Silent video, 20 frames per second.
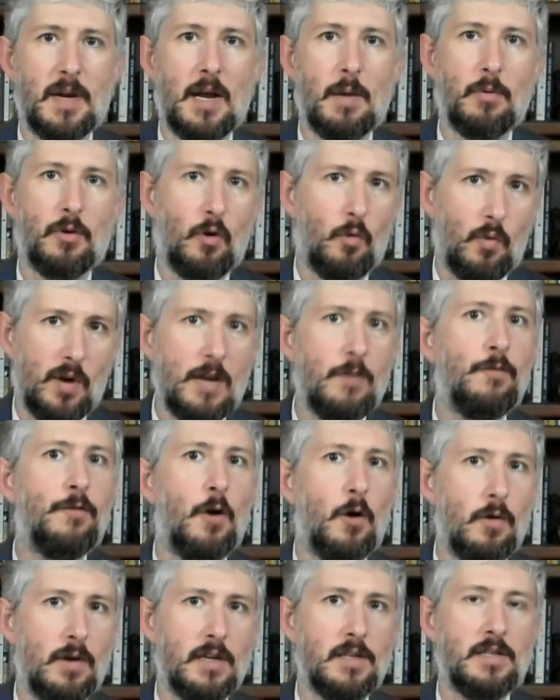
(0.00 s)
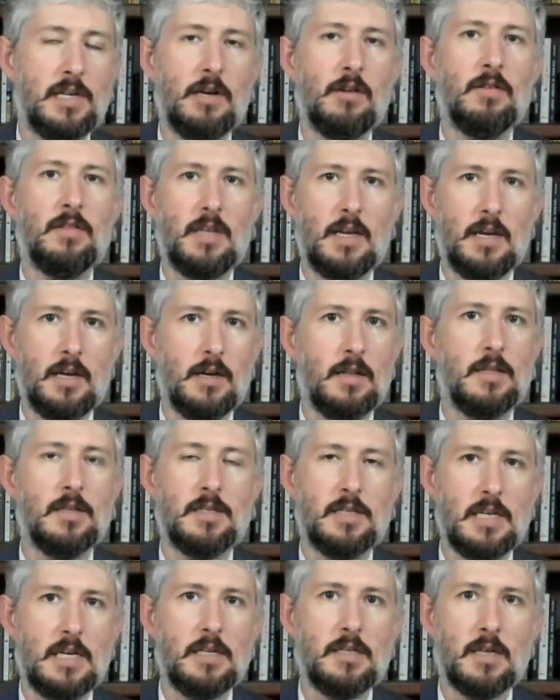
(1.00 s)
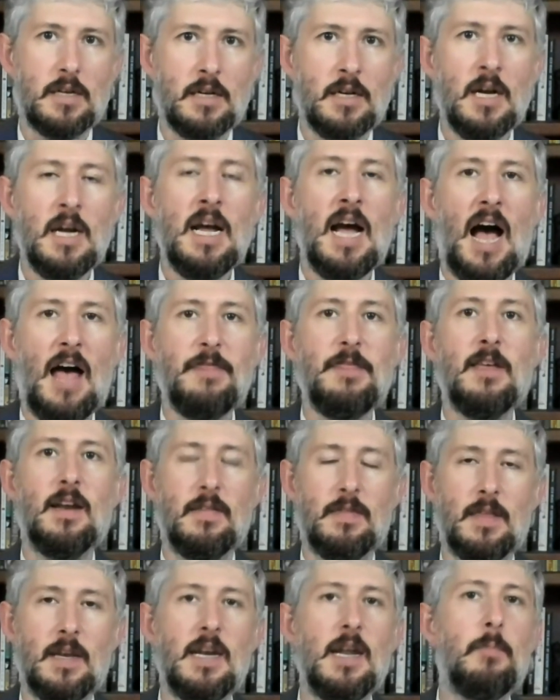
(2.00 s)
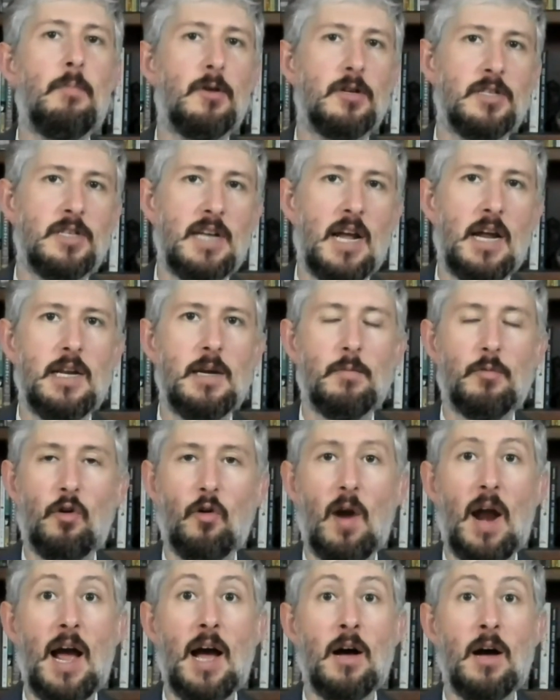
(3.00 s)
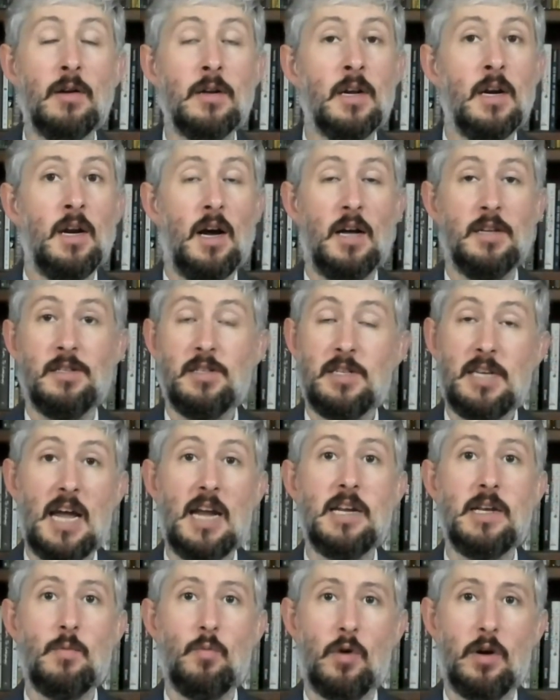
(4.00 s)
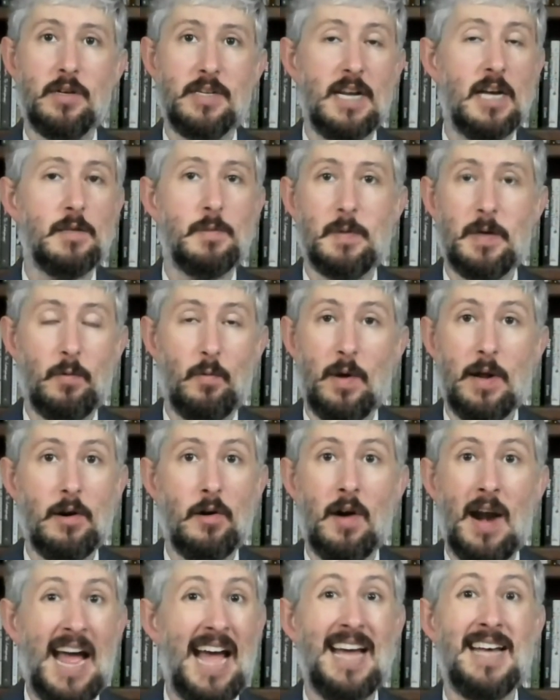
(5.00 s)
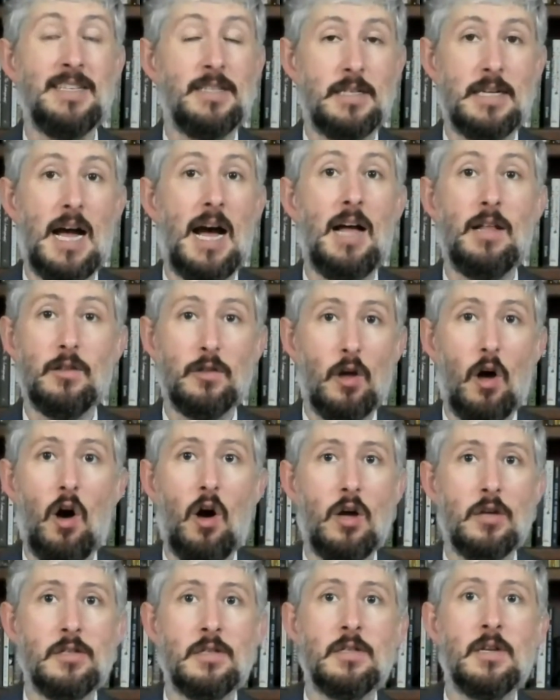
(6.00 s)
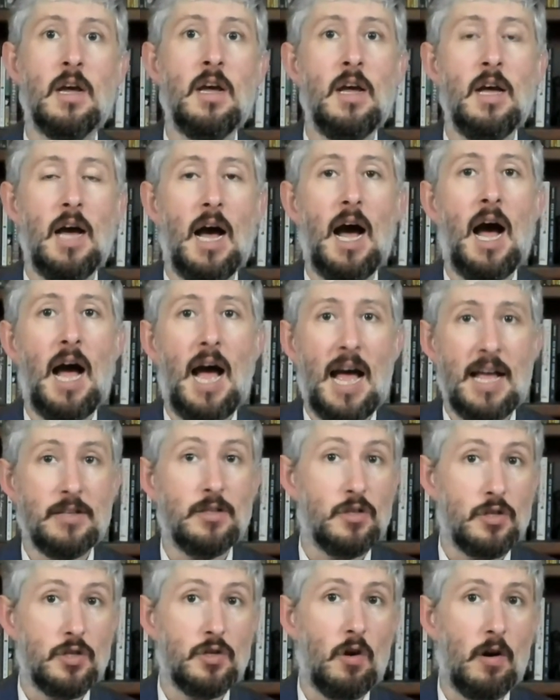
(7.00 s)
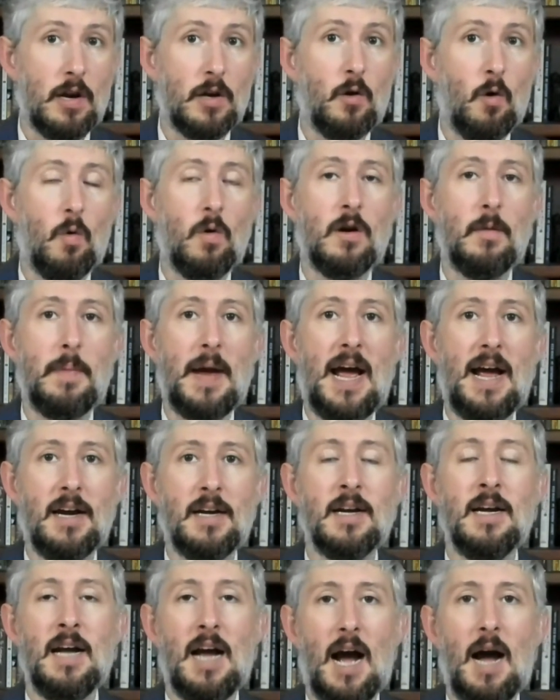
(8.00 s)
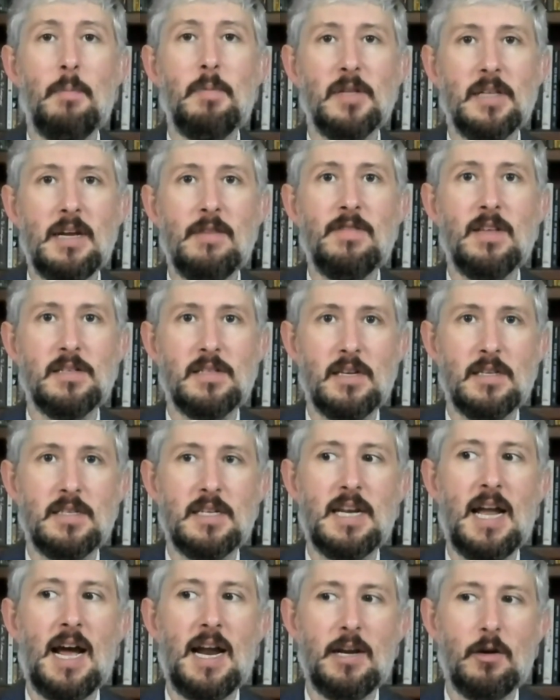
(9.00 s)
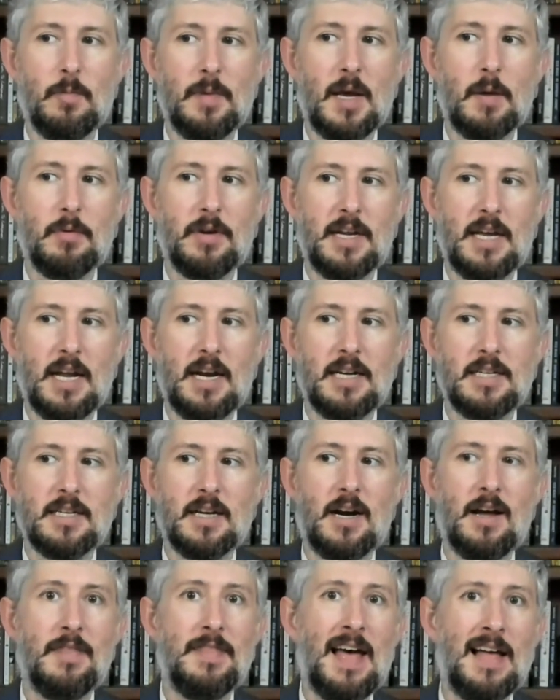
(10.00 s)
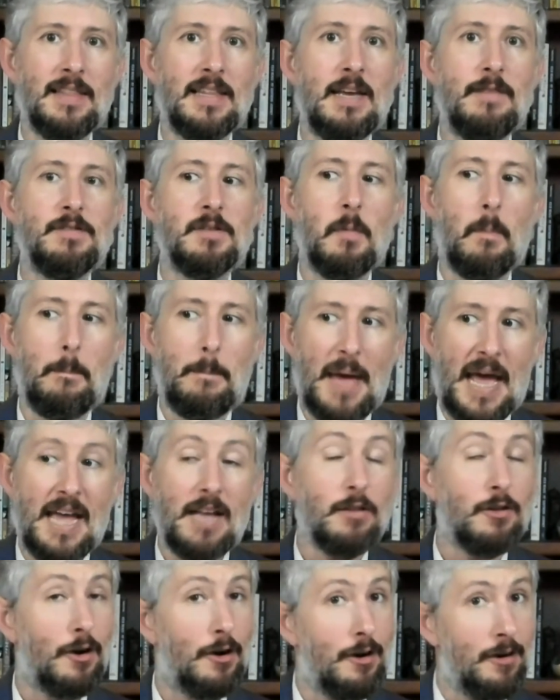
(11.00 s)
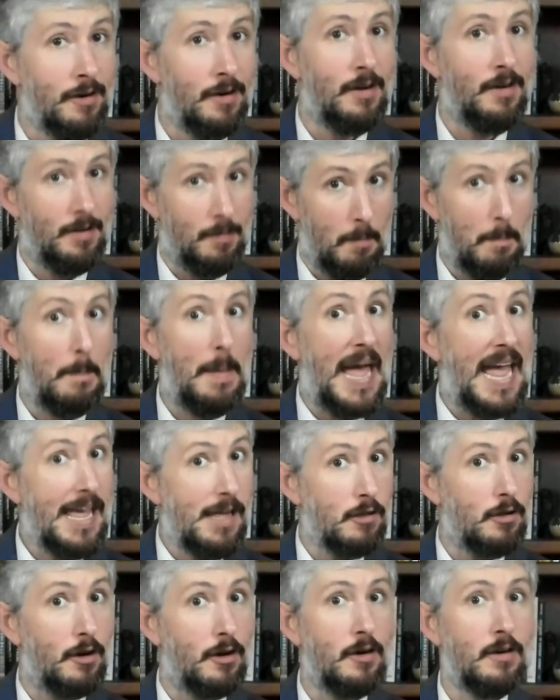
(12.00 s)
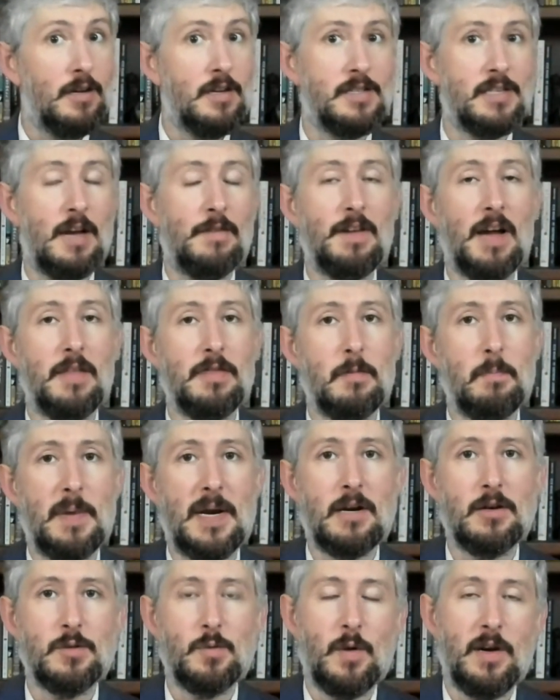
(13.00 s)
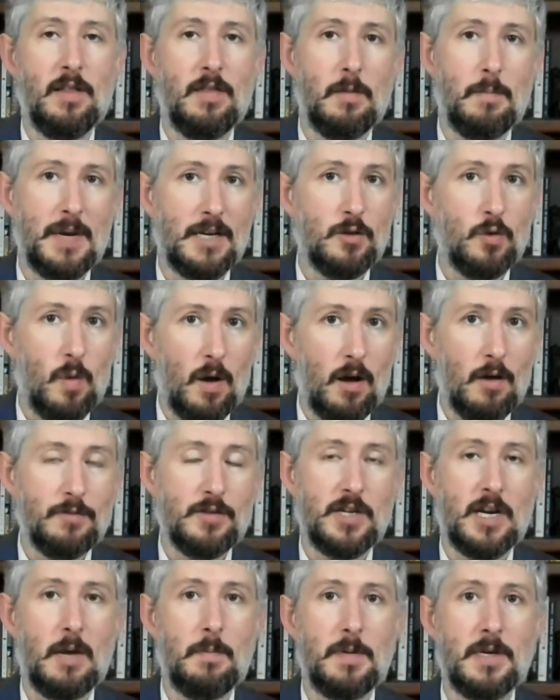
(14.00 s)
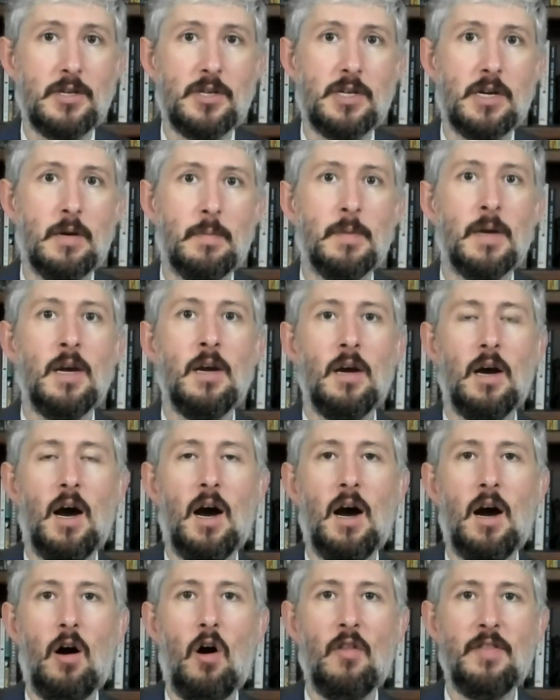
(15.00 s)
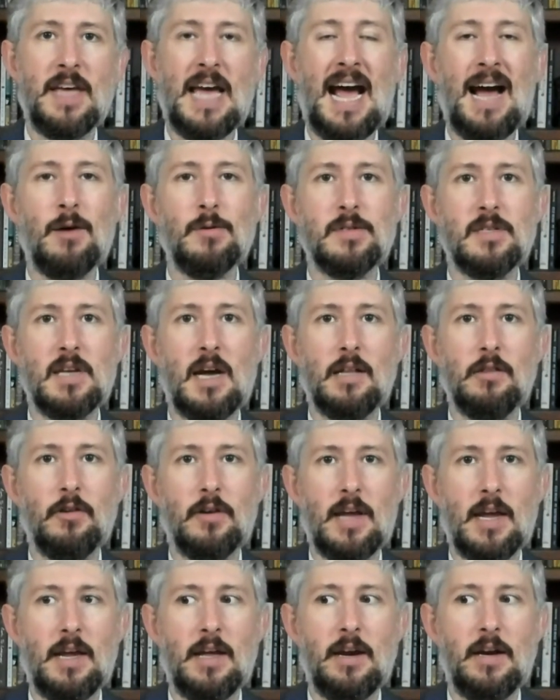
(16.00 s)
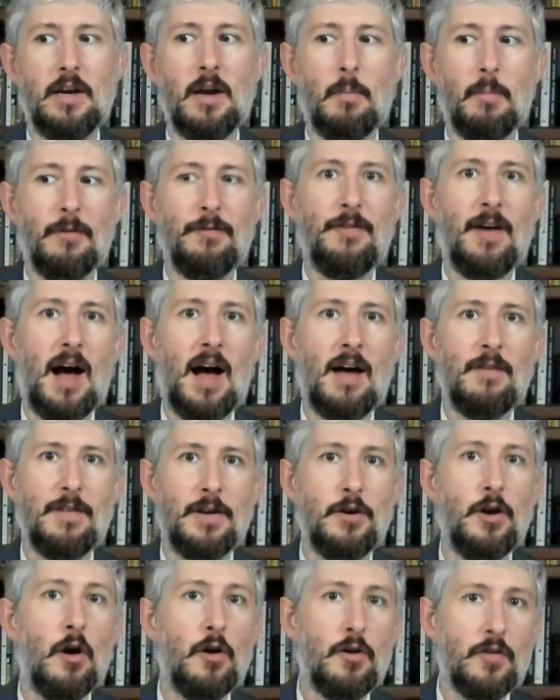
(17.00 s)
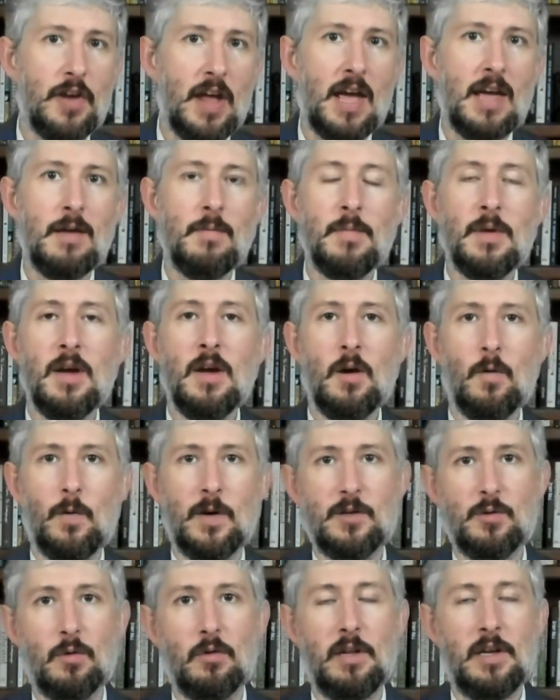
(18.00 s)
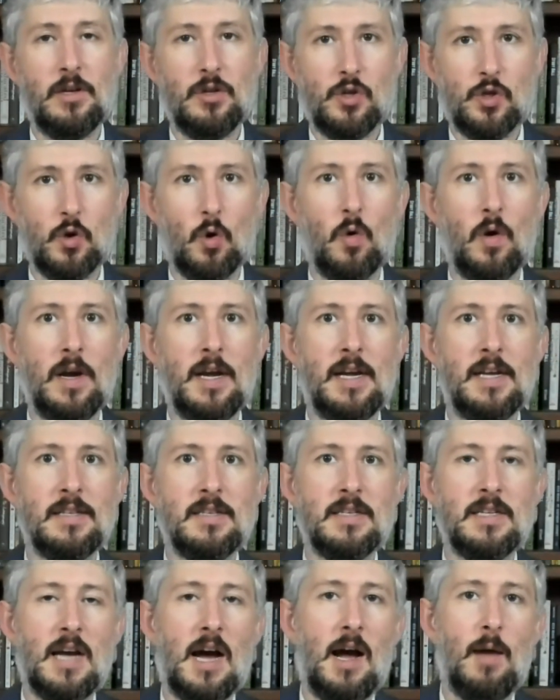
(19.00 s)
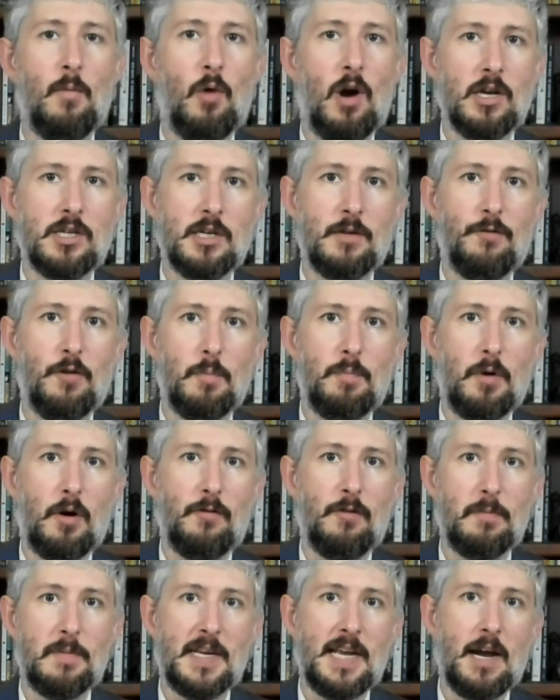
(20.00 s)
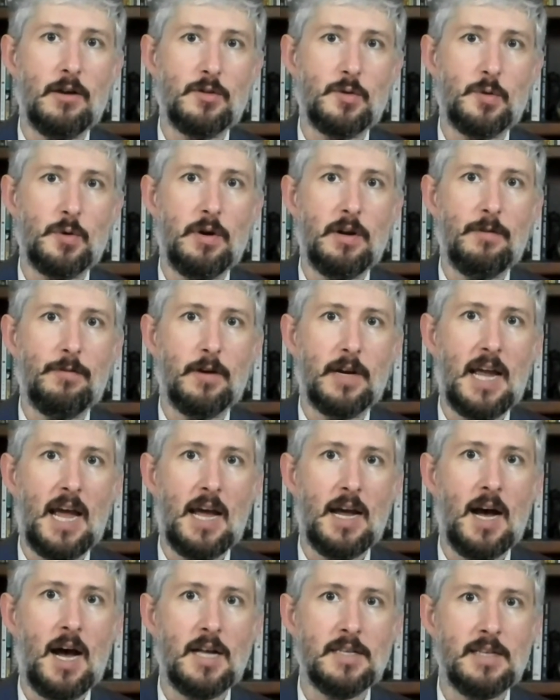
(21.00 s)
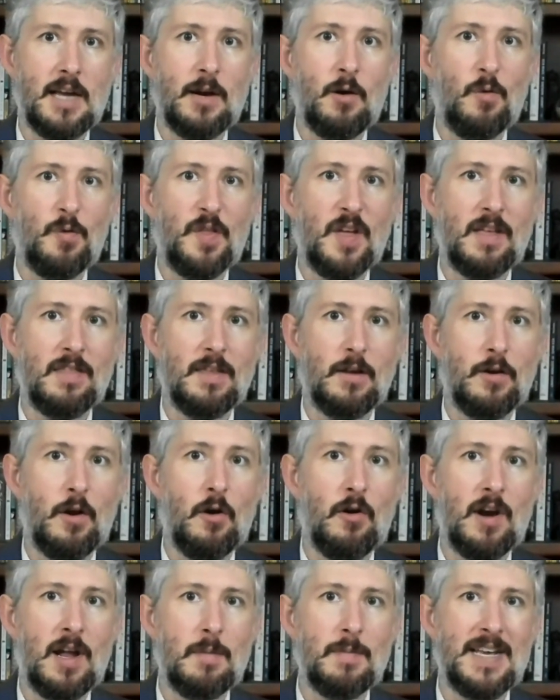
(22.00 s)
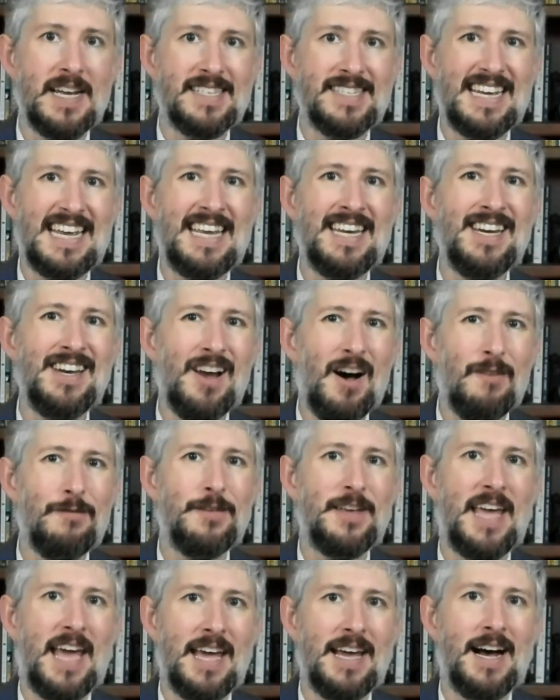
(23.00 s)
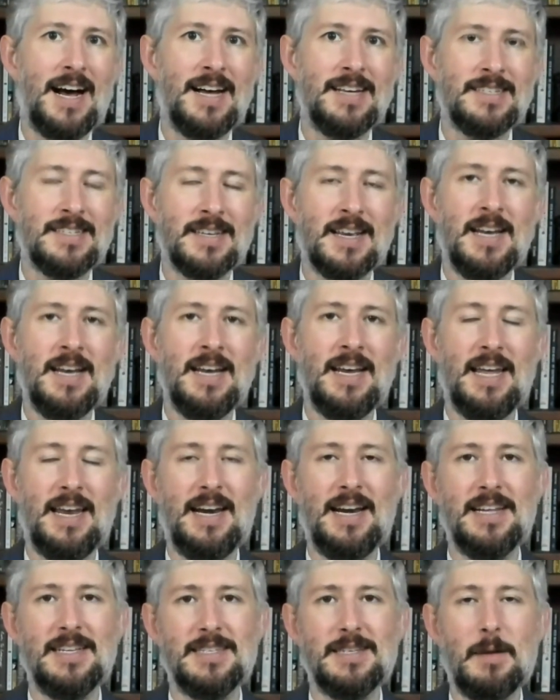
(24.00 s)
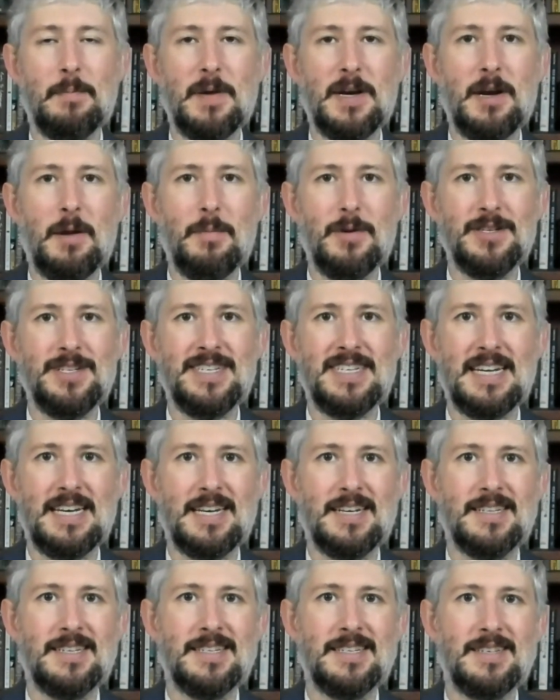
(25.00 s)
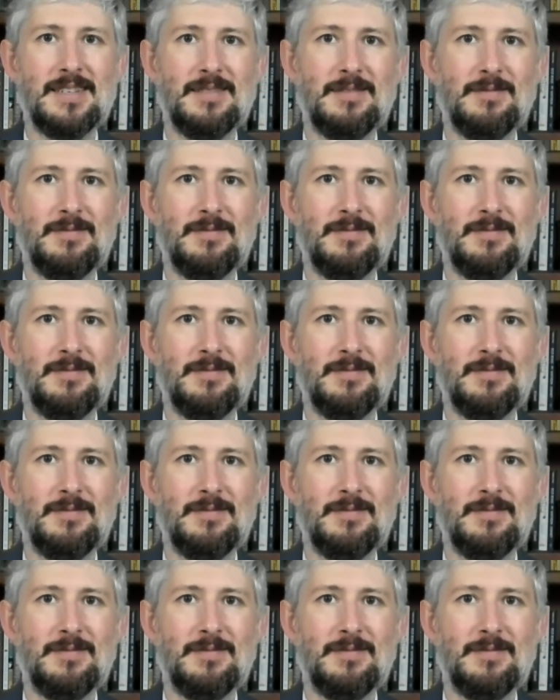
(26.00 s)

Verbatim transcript: been able to refocus here at the end of the season, I think at the Nippert Stadium crowd, a stadium where Desmond Ridder has not lost as a starting quarterback, I believe that Cincinnati will be able to get it done. That leaves Baylor, because I've got the Bears winning the Big 12 championship on the outside looking in at number 5, and Notre Dame, which will enjoy its time watching football from the couch, rooting for chaos. I don't think that Notre Dame gets enough chaos, and it ends up at number 6.